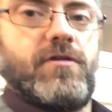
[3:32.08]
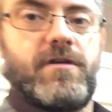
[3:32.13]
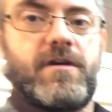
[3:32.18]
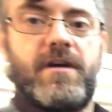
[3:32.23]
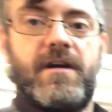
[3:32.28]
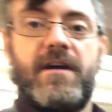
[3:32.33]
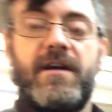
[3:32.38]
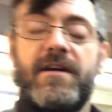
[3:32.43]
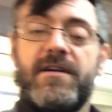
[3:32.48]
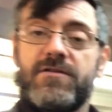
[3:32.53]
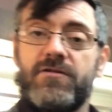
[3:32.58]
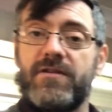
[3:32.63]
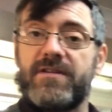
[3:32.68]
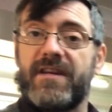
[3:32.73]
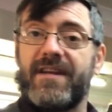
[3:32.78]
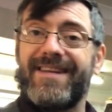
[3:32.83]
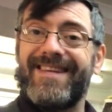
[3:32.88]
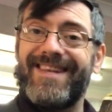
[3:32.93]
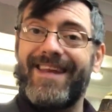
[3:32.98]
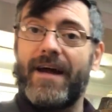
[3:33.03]
work. So it's
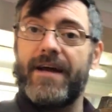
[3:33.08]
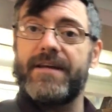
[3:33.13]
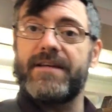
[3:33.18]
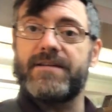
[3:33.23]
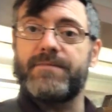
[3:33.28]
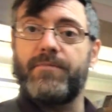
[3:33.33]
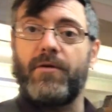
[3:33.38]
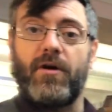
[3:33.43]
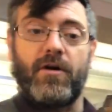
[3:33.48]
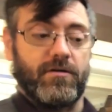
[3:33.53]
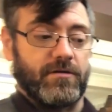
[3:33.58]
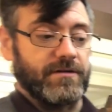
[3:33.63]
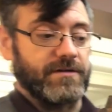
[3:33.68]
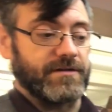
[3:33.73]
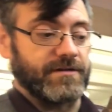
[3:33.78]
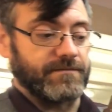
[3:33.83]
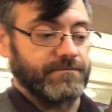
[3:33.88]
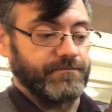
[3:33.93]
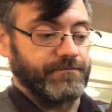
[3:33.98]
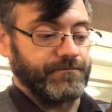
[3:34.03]
a nice
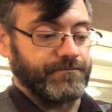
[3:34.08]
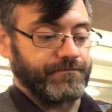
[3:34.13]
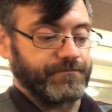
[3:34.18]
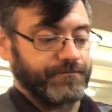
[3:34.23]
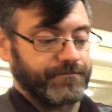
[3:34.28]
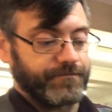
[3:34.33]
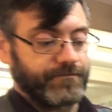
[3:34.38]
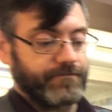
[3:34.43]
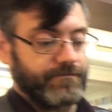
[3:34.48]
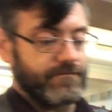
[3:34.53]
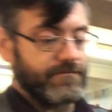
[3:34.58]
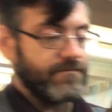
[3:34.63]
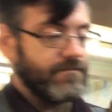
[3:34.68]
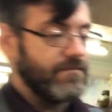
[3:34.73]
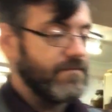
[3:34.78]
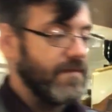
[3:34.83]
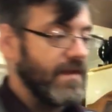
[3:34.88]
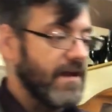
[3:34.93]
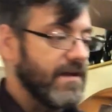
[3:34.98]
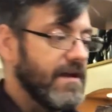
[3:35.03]
box.
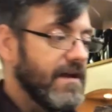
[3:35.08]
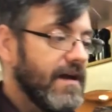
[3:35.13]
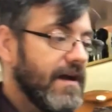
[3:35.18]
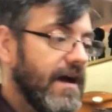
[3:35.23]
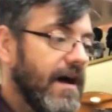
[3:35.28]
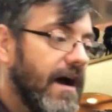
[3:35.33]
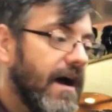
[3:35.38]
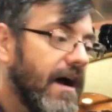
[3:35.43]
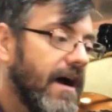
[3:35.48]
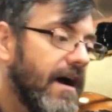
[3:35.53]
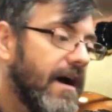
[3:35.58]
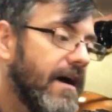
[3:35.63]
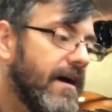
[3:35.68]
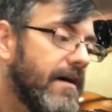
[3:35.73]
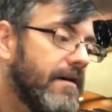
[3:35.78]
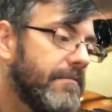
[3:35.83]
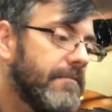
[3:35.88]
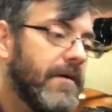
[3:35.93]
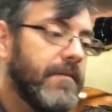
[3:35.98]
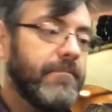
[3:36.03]

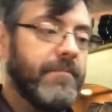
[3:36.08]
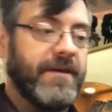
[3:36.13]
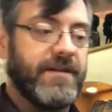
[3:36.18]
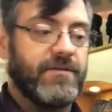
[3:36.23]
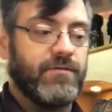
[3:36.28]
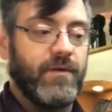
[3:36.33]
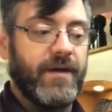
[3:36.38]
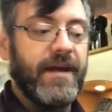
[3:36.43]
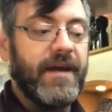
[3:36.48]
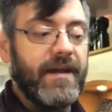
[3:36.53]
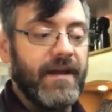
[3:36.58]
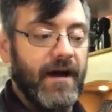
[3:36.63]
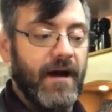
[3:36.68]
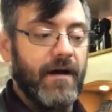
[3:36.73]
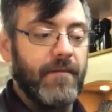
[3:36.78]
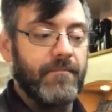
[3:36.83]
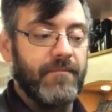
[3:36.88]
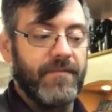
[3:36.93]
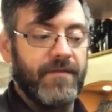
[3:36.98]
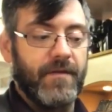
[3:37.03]
Um, between
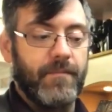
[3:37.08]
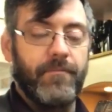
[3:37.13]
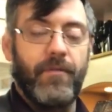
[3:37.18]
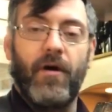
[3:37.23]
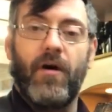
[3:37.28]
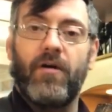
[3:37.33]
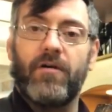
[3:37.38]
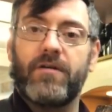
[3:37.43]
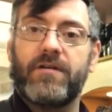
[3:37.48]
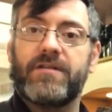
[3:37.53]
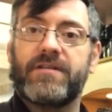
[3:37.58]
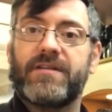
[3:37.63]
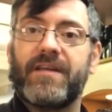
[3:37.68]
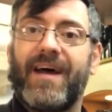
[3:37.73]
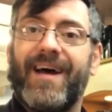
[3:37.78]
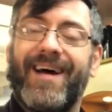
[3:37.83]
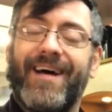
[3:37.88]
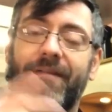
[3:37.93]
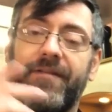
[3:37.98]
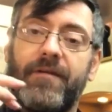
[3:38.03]
um, the box
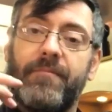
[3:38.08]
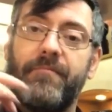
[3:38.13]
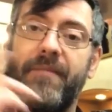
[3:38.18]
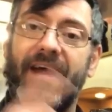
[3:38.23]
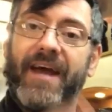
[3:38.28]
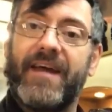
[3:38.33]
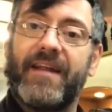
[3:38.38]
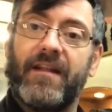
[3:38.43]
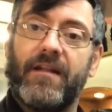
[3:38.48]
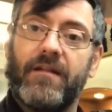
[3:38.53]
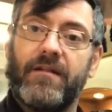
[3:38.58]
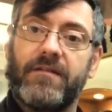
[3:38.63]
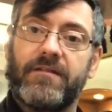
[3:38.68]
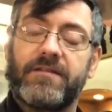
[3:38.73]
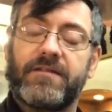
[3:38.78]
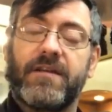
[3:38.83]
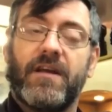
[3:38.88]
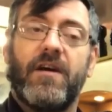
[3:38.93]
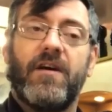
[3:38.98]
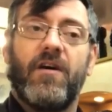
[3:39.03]
and the
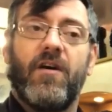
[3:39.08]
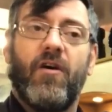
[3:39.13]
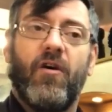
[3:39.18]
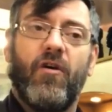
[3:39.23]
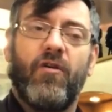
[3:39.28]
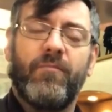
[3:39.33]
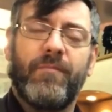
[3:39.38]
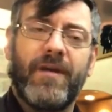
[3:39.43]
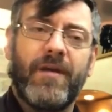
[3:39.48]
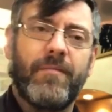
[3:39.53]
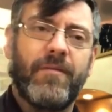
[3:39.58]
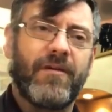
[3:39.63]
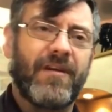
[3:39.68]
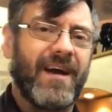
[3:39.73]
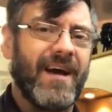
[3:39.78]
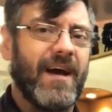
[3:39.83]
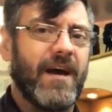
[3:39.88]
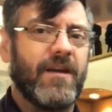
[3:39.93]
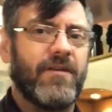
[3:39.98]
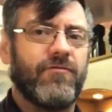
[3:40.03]
medals, only about
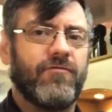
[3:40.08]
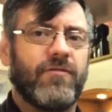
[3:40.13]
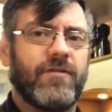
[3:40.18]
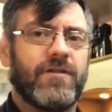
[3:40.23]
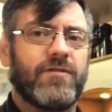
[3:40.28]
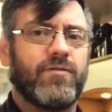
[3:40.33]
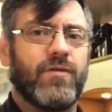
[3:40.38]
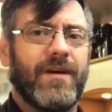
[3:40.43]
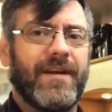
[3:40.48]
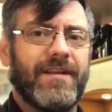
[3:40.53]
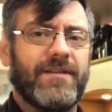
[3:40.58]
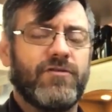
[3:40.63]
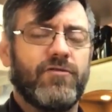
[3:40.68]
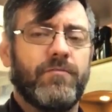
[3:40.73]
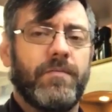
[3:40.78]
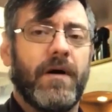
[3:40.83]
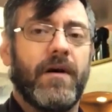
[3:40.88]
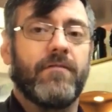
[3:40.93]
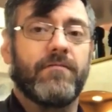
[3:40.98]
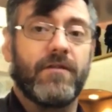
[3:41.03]

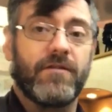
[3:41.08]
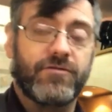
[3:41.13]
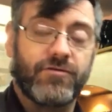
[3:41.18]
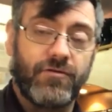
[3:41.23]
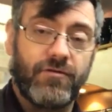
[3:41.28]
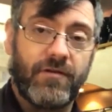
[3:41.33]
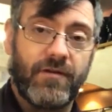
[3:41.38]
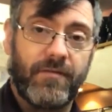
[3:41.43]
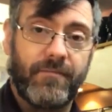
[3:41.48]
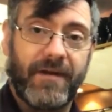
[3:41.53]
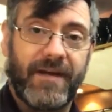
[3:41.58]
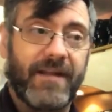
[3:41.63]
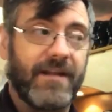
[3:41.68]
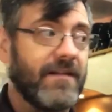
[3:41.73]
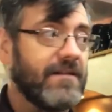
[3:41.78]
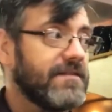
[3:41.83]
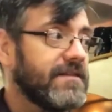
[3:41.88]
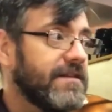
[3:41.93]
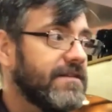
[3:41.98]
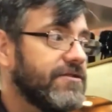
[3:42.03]
£122. I'll show you the
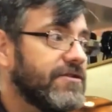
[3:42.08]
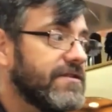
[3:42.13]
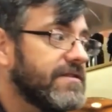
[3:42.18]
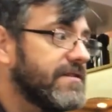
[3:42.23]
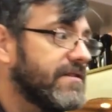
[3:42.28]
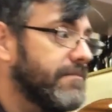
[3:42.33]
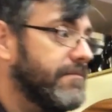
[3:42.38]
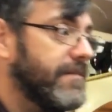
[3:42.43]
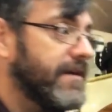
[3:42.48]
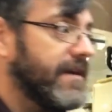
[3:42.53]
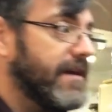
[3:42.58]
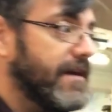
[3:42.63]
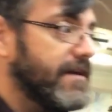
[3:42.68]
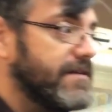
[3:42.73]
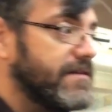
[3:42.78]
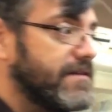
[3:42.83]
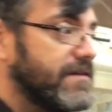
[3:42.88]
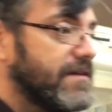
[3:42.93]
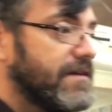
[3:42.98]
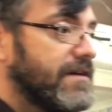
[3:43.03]
medals in just a
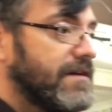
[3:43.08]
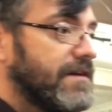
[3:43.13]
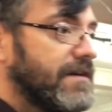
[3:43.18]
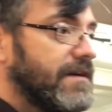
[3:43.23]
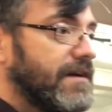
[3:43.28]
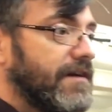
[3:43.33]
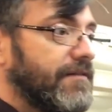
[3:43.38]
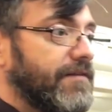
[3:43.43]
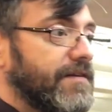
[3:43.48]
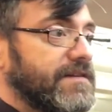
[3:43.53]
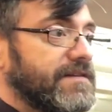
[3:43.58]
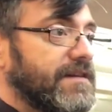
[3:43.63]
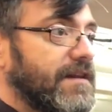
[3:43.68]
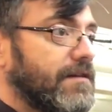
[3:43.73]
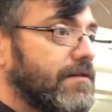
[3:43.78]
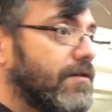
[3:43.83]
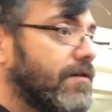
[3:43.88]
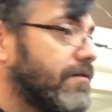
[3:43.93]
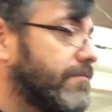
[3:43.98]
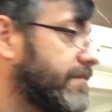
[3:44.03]
minute, if I
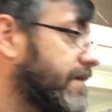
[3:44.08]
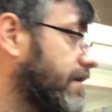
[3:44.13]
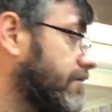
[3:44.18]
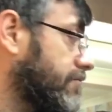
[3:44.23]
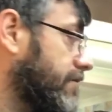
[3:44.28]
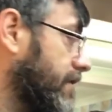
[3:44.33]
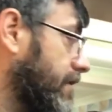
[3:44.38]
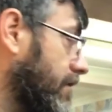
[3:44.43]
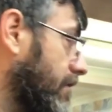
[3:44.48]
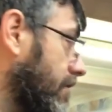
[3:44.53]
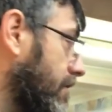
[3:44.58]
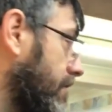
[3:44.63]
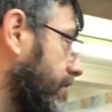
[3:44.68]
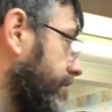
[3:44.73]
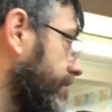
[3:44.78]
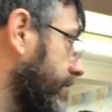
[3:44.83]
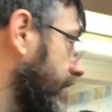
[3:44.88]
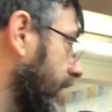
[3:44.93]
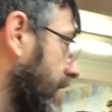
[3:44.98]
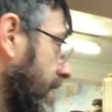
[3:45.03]
still got them down here.
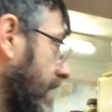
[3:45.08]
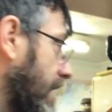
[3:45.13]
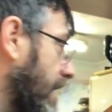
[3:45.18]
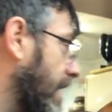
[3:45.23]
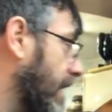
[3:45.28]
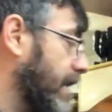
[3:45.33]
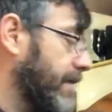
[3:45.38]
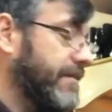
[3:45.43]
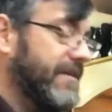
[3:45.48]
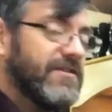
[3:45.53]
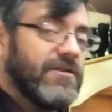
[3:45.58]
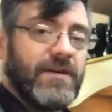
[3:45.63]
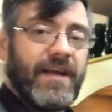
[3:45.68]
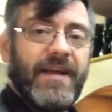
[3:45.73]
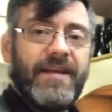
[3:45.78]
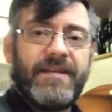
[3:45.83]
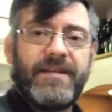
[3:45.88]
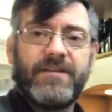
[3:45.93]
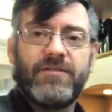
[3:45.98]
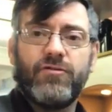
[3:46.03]
Um, he took
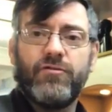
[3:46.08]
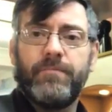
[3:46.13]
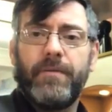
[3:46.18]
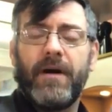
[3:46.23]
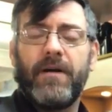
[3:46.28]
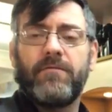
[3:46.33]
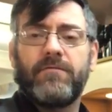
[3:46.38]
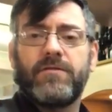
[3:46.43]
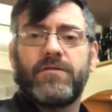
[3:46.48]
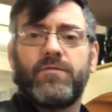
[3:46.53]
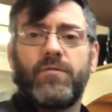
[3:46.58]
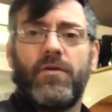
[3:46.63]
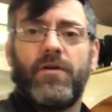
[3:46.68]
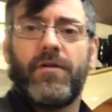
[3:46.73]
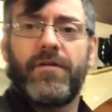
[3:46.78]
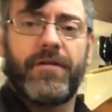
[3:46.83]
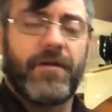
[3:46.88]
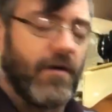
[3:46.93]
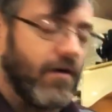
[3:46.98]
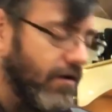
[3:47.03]
£82
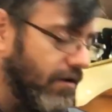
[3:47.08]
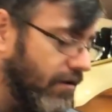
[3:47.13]
worth